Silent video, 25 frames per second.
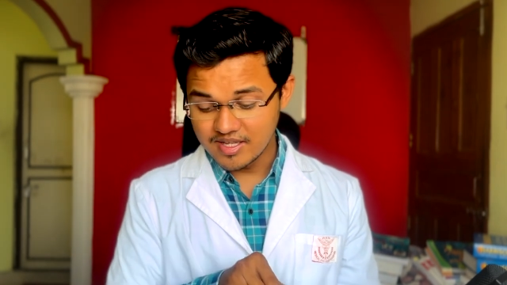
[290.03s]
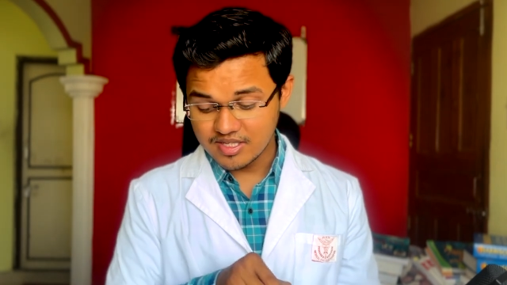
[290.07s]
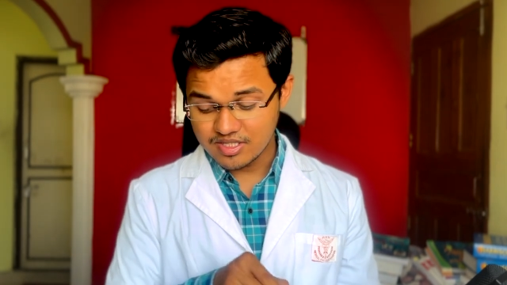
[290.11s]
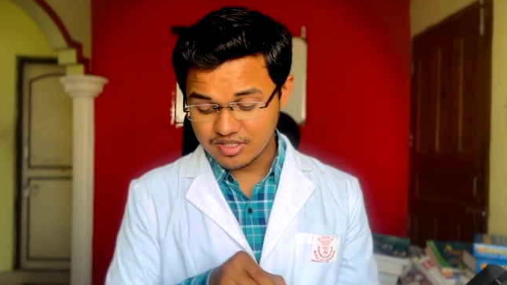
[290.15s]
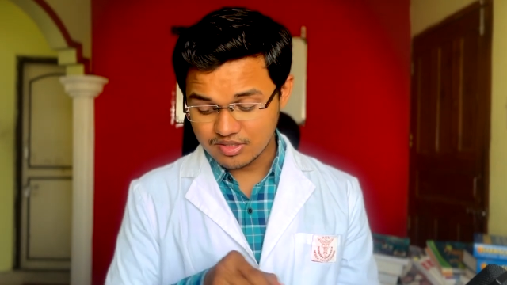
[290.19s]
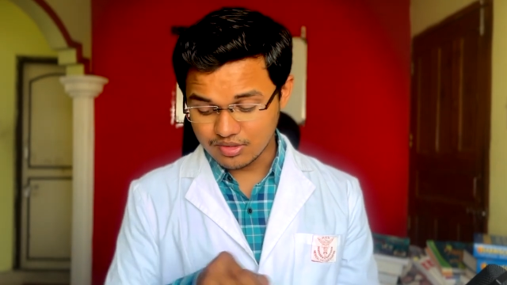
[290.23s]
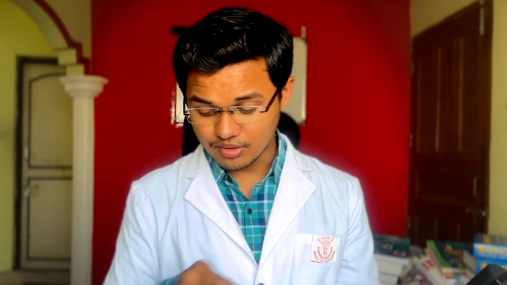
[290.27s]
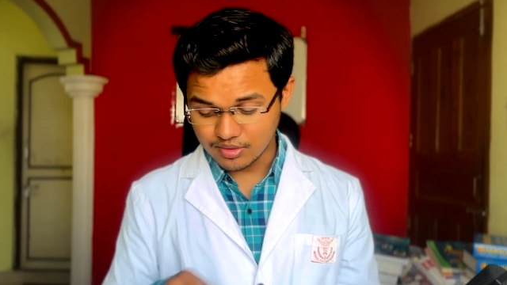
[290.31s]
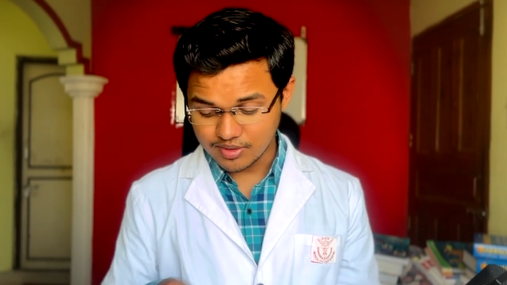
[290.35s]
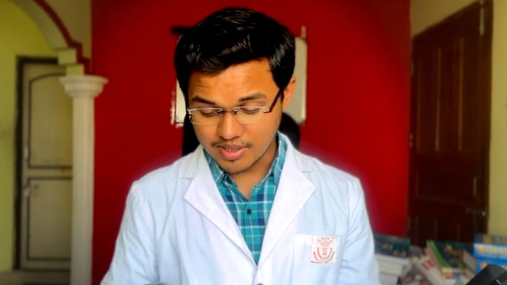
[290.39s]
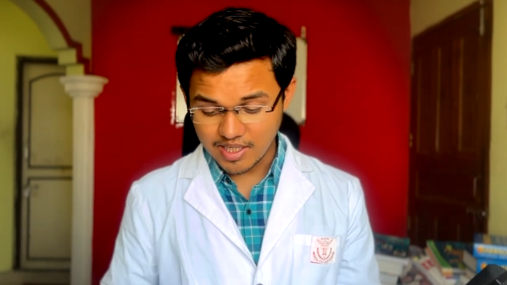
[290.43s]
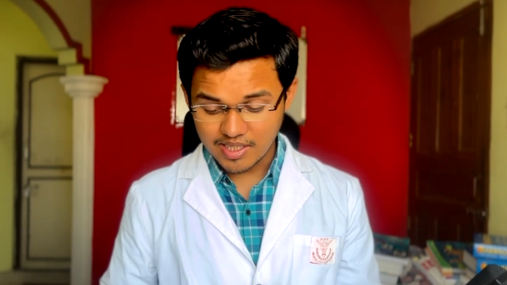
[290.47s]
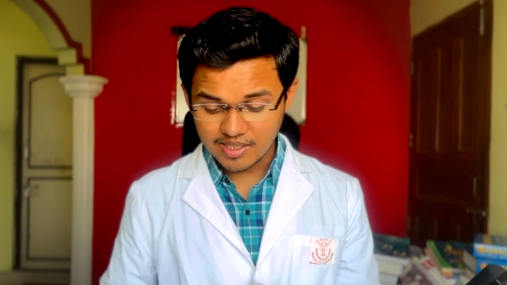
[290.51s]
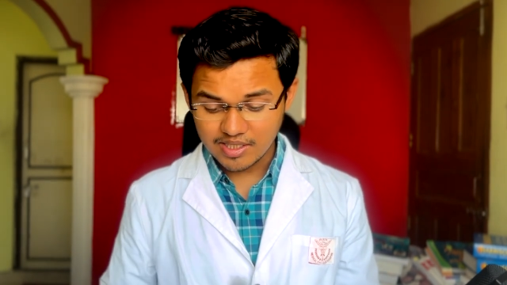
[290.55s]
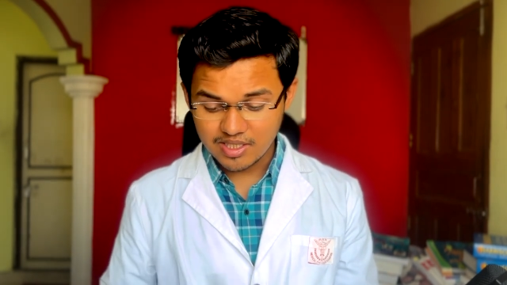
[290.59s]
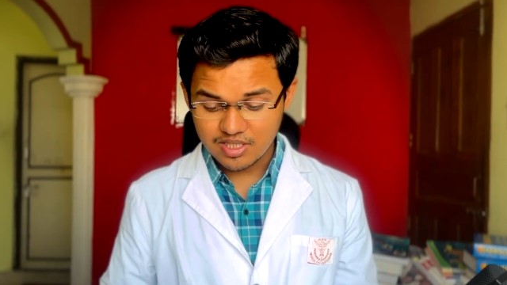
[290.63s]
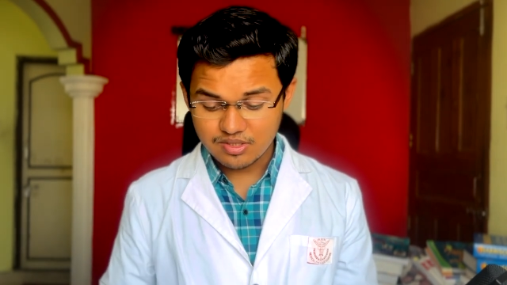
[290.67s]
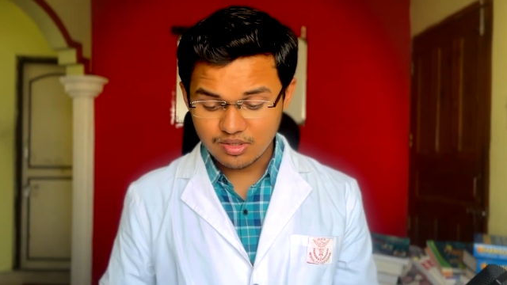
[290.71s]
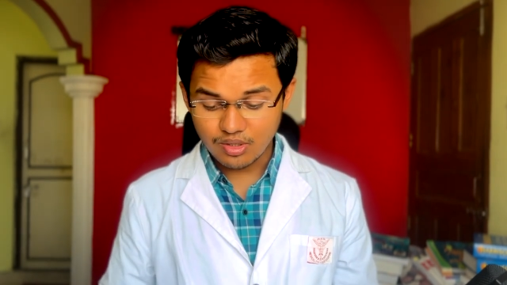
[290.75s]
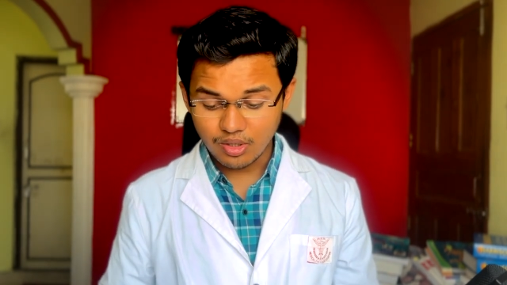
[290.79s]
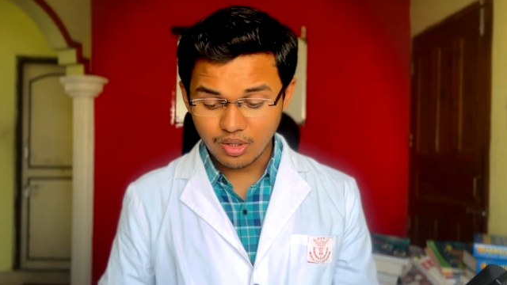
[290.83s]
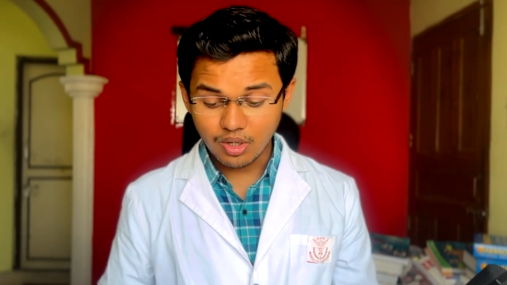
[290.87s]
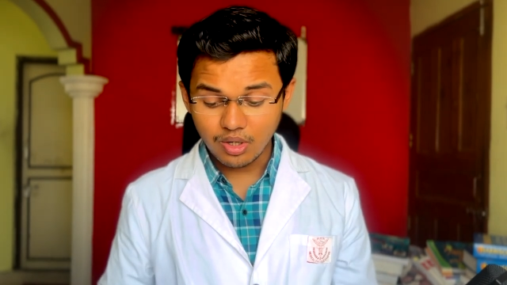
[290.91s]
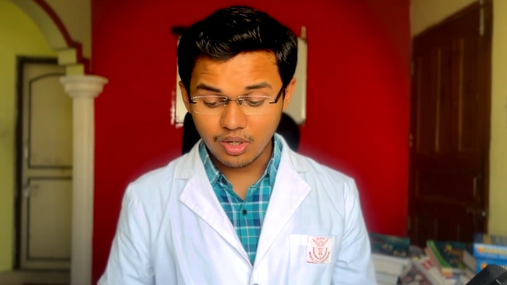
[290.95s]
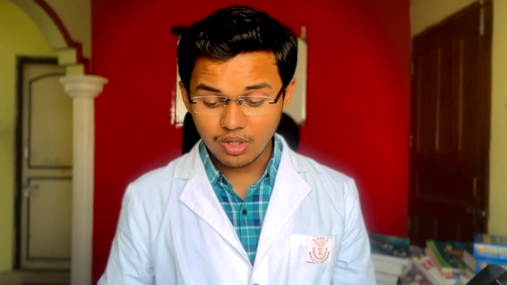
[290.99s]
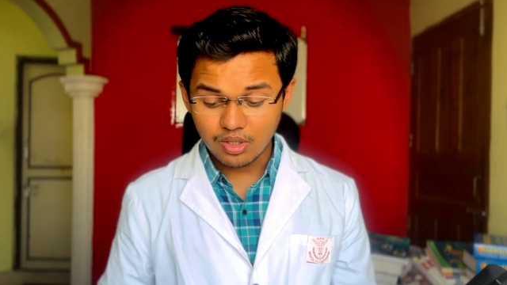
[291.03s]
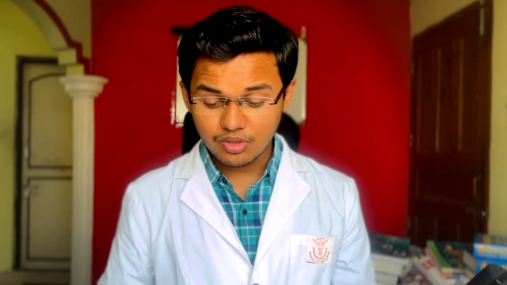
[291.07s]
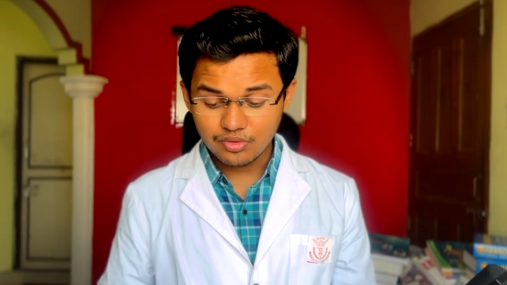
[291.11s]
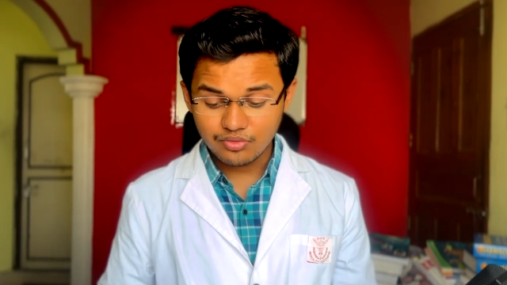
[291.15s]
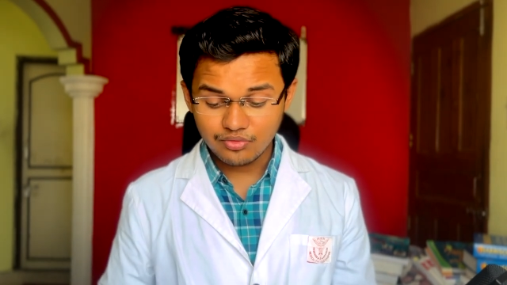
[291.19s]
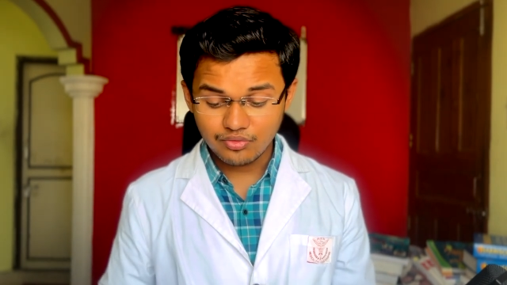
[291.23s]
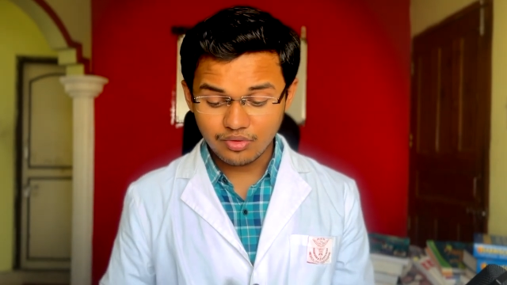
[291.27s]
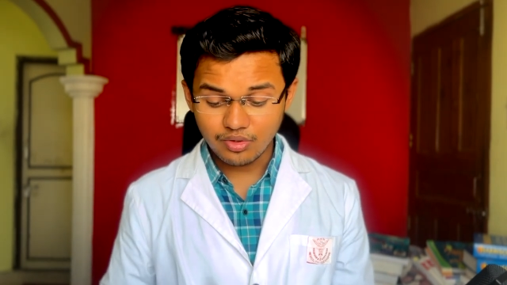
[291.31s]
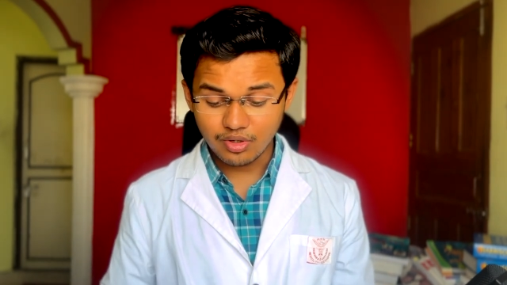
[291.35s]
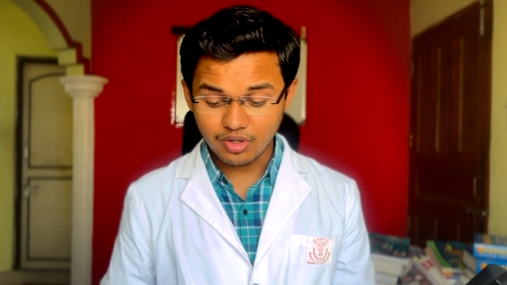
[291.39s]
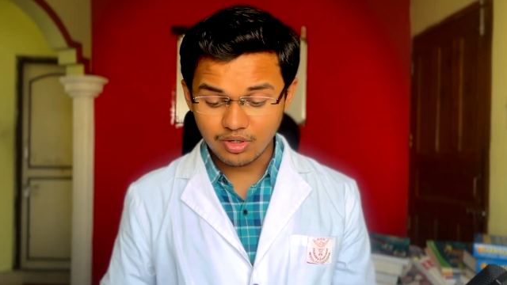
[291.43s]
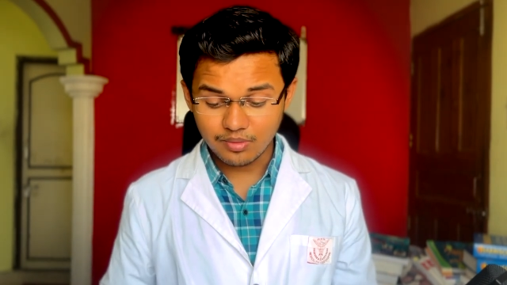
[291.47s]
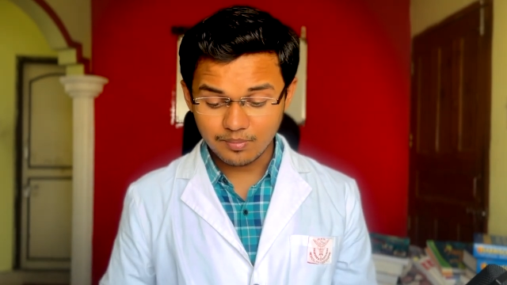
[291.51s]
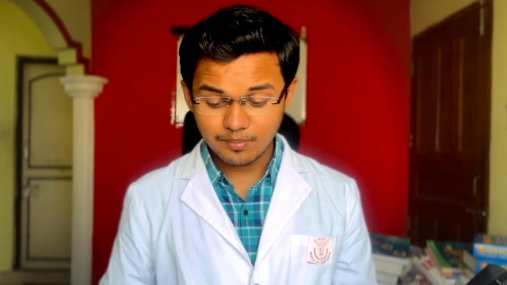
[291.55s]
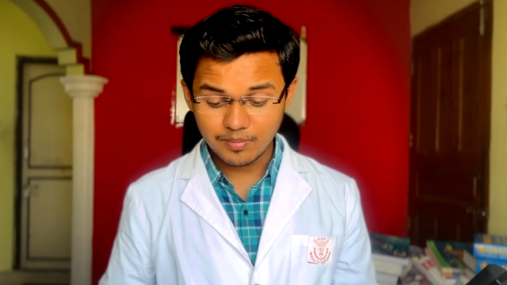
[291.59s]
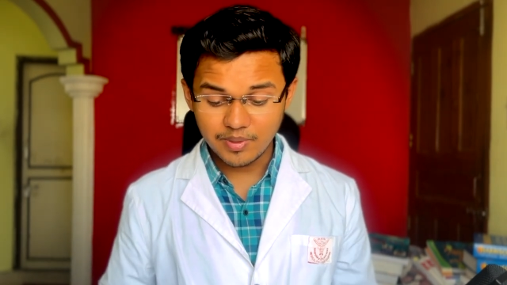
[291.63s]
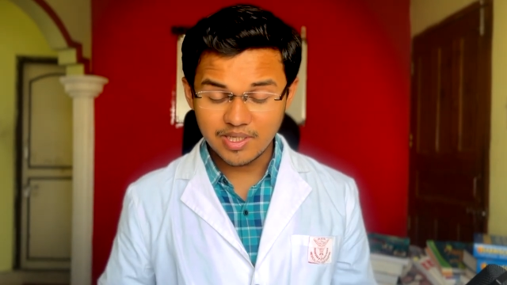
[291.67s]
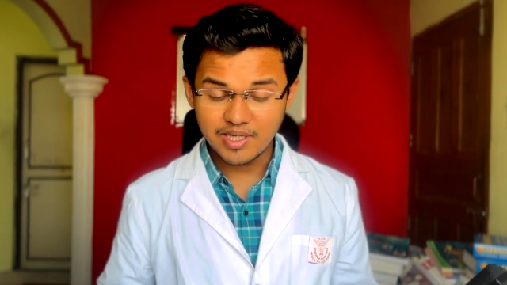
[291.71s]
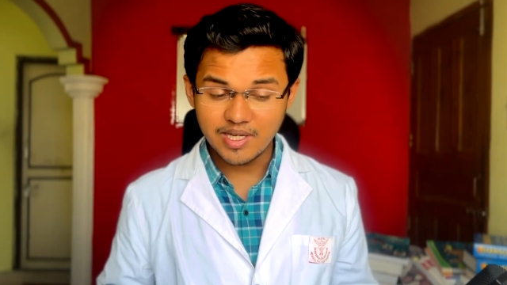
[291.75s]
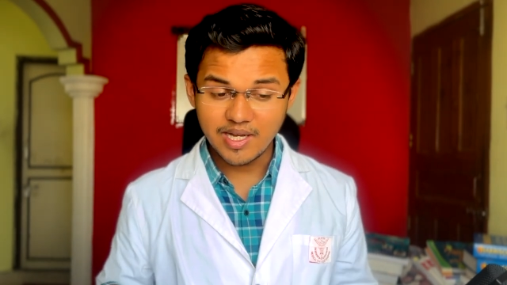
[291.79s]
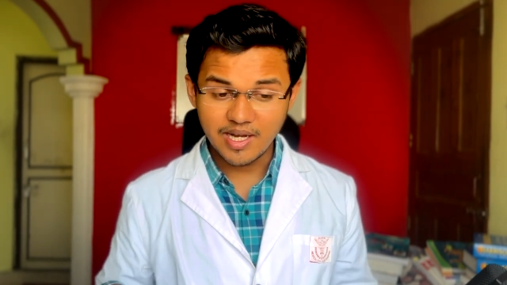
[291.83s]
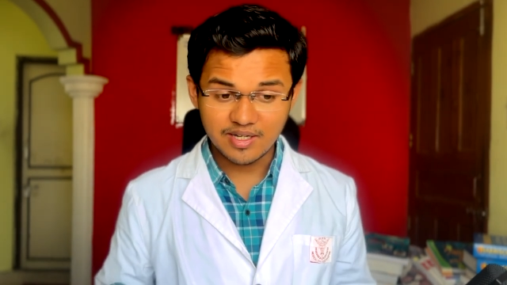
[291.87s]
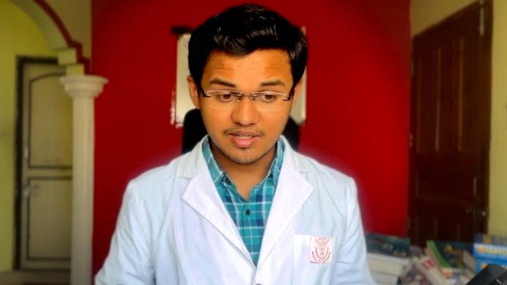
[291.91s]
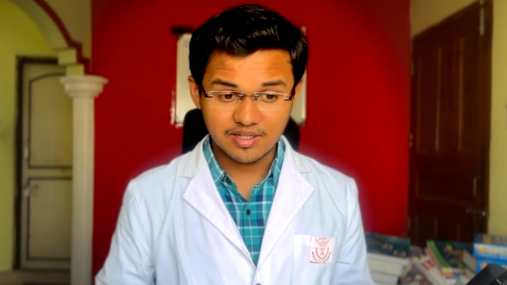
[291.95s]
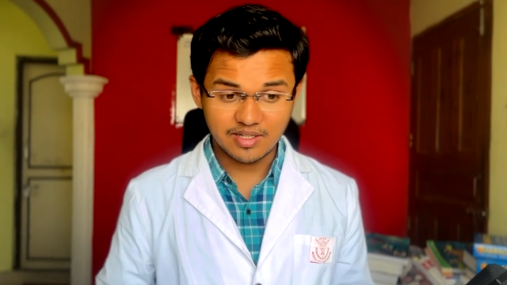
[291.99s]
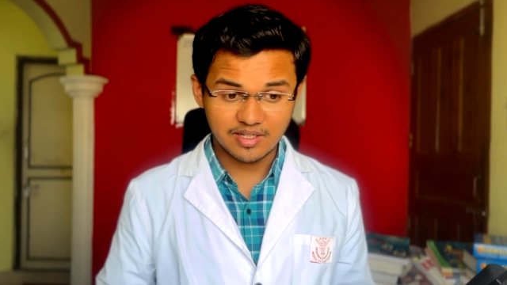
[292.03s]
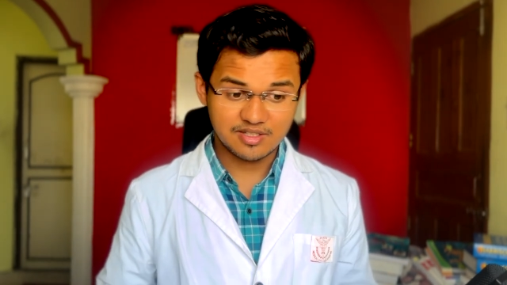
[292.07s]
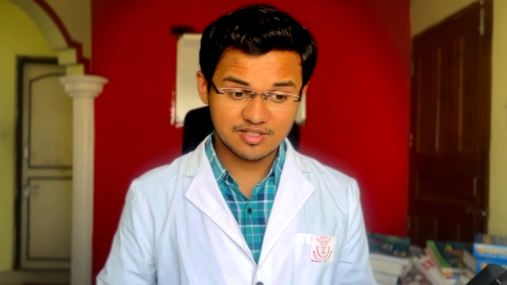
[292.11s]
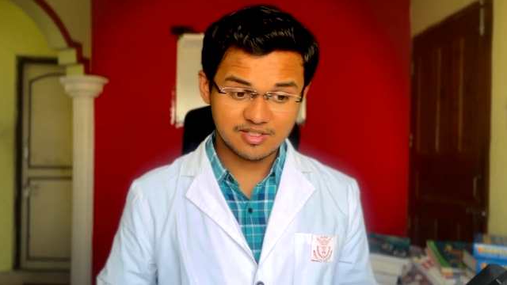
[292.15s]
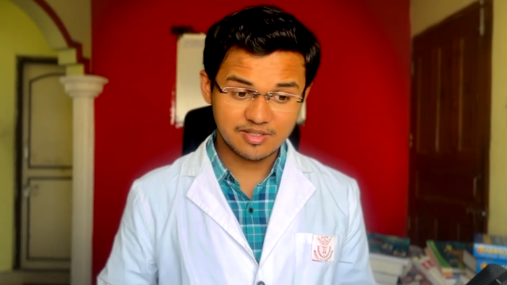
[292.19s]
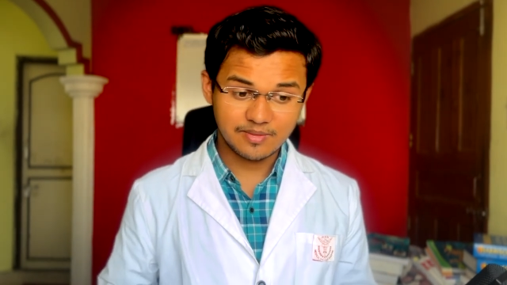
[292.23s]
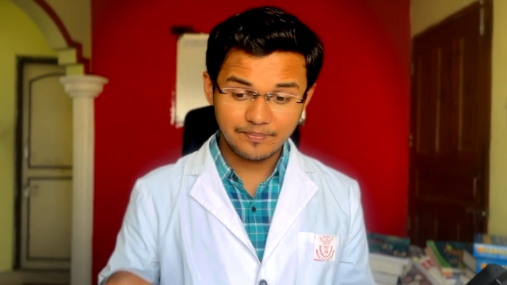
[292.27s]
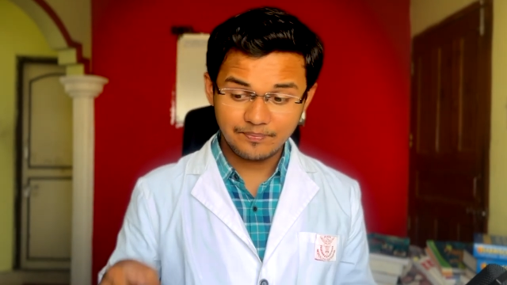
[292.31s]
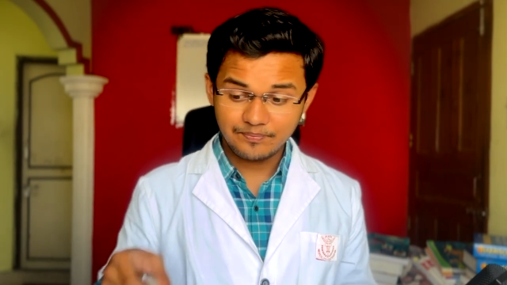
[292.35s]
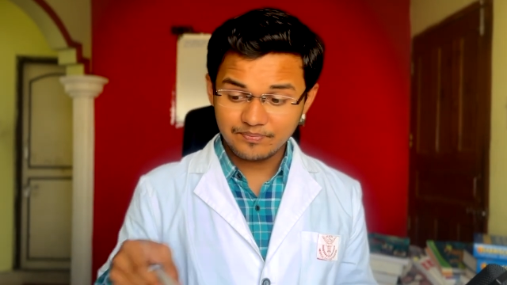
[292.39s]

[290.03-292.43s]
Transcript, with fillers: so that is all for pediatrics